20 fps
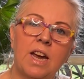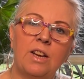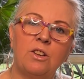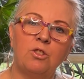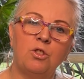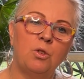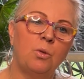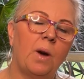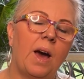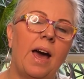
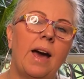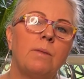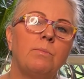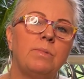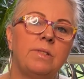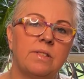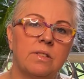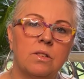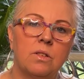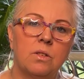and you
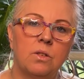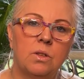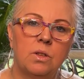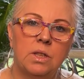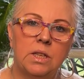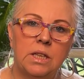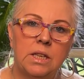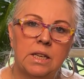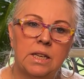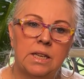
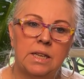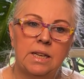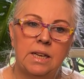absolutely can